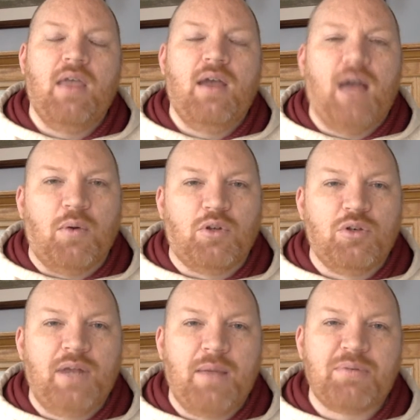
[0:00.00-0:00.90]
I will
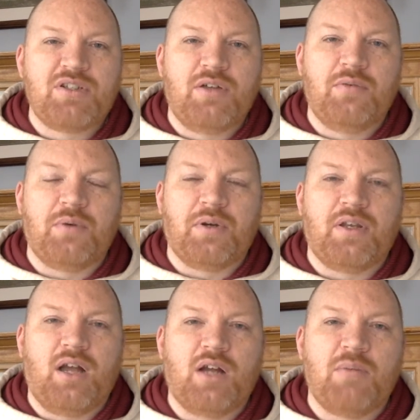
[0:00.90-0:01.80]
do an episode where we
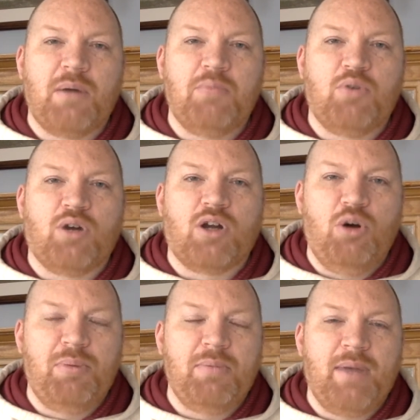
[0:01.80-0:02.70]
talk about more
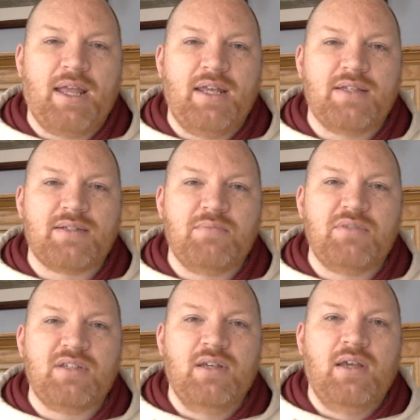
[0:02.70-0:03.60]
coping
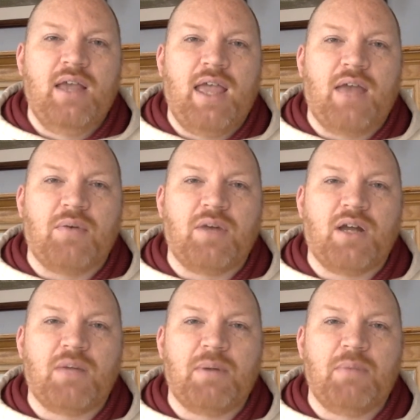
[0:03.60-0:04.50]
mechanisms and we
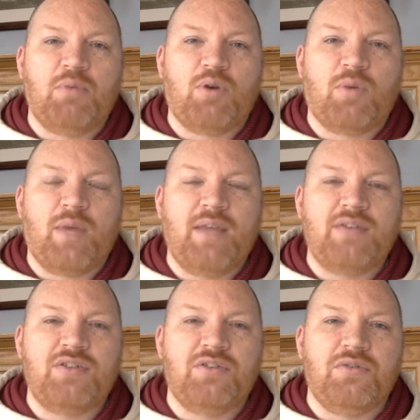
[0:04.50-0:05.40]
talk about more
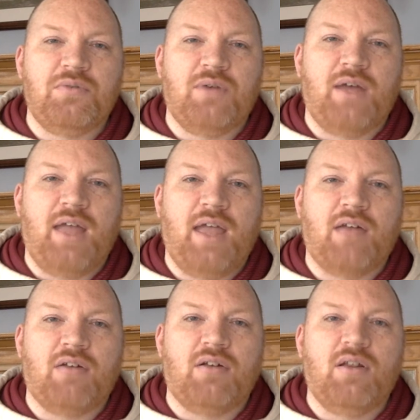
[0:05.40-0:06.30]
ways to uh,
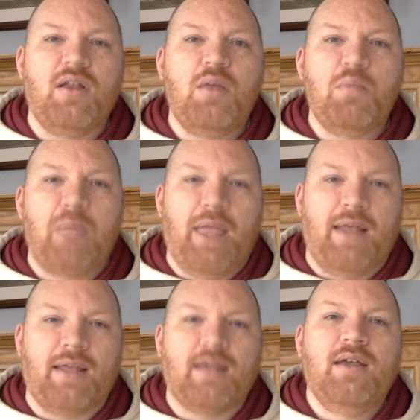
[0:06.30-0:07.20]
handle
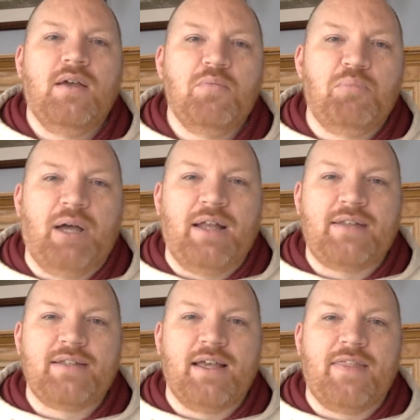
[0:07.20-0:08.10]
panic. But
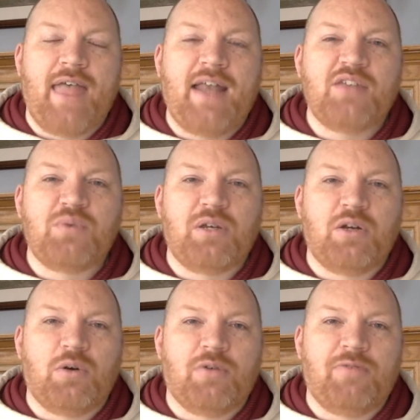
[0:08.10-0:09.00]
uh, that is what
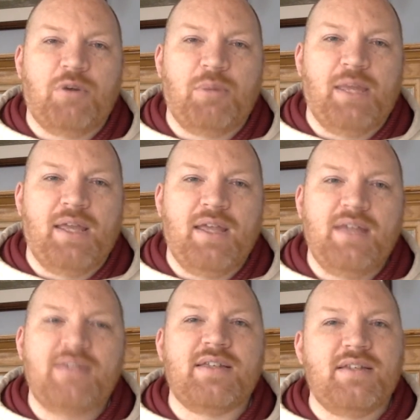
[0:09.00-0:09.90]
agoraphobia
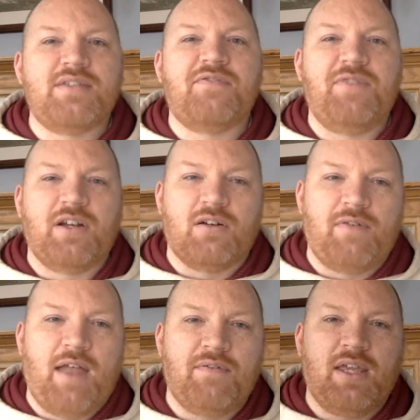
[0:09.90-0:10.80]
is it is the fear of
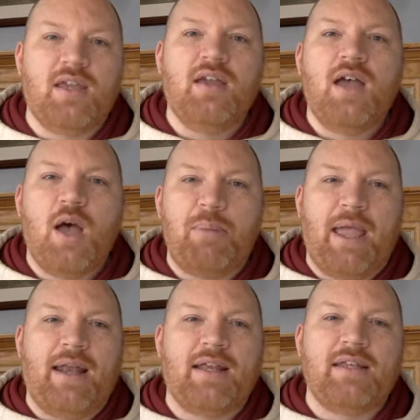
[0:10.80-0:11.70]
having a
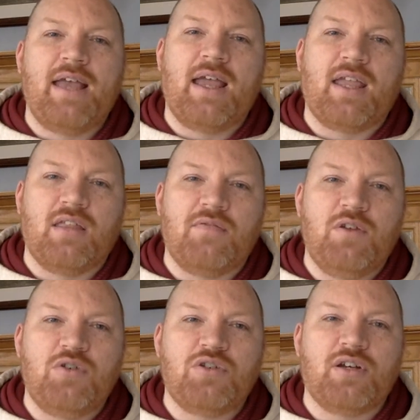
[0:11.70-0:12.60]
panic attack in the
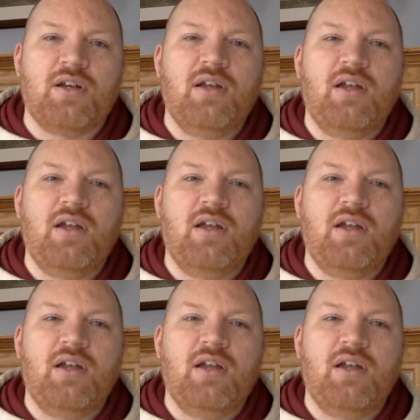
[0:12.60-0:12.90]
future,